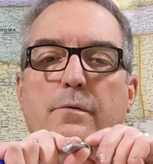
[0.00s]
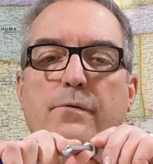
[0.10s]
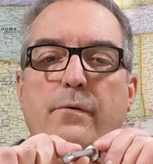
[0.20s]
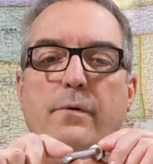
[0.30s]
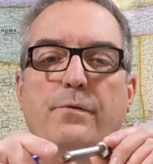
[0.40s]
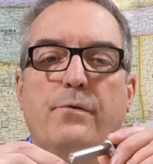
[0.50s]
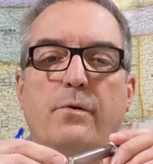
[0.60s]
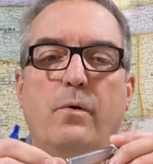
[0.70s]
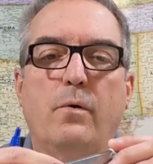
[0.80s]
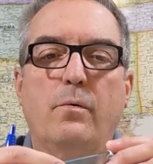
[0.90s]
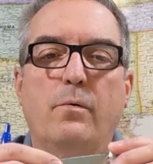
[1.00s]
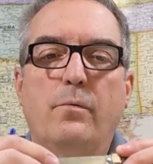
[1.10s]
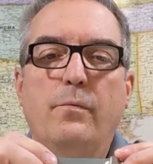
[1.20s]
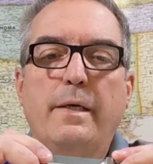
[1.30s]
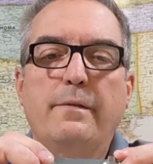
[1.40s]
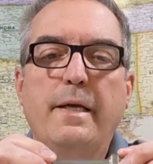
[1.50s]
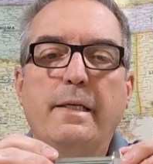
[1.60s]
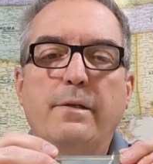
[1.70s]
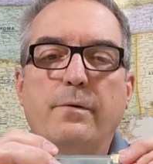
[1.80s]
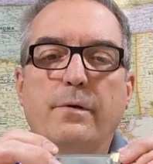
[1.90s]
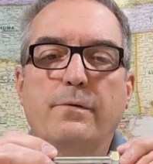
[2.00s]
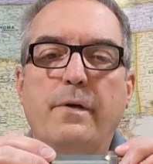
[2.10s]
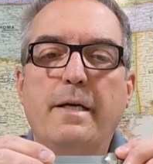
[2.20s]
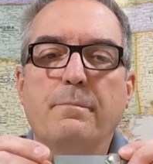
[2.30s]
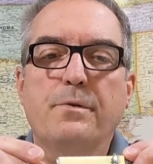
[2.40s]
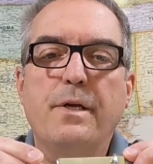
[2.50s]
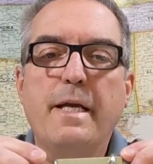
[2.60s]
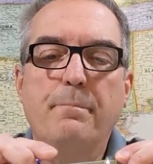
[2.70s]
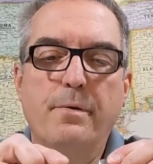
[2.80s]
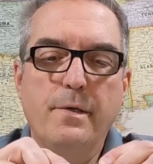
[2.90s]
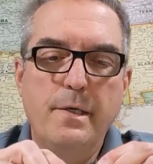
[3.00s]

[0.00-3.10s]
cylindrical rectangular type shape